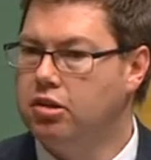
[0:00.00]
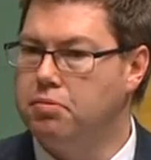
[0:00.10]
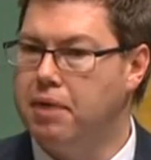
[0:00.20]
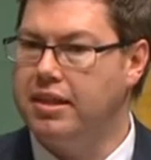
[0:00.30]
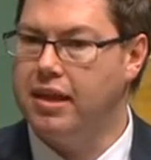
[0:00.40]

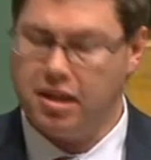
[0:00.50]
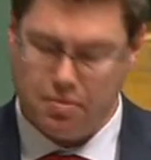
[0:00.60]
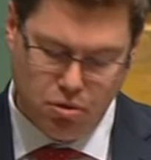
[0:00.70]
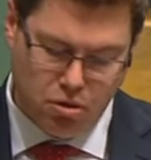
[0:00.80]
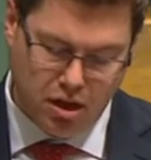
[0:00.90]
to make their
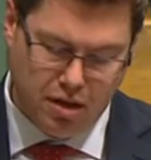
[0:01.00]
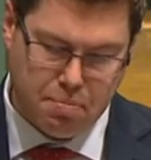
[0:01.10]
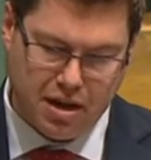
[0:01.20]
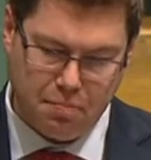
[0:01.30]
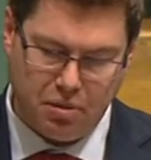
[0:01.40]
community a
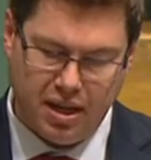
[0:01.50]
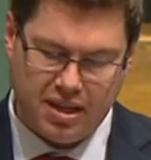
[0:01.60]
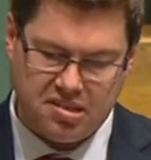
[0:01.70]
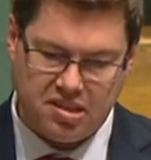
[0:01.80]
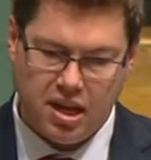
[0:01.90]
better
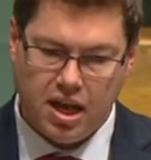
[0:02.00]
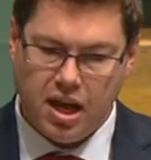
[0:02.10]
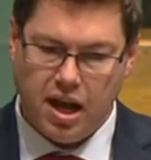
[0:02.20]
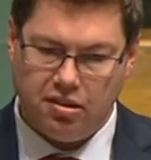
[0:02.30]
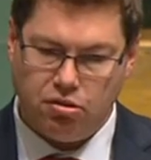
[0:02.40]
place,
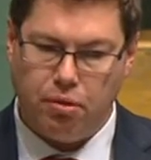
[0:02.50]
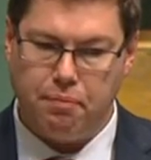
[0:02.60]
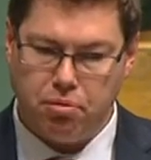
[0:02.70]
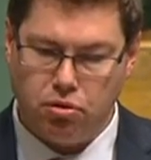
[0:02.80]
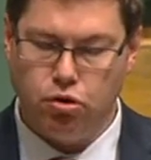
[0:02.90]
and to
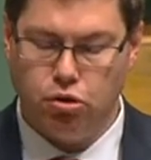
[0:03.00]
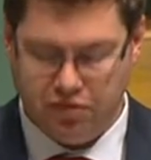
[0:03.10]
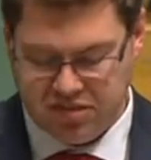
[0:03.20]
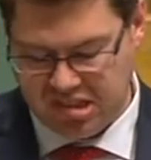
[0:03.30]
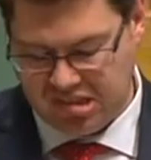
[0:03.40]

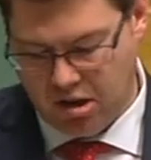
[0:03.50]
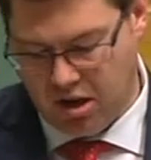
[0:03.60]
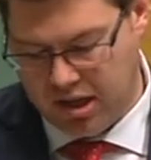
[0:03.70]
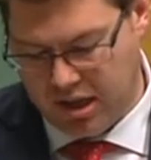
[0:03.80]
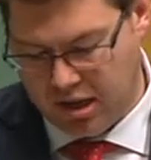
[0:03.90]
improve society.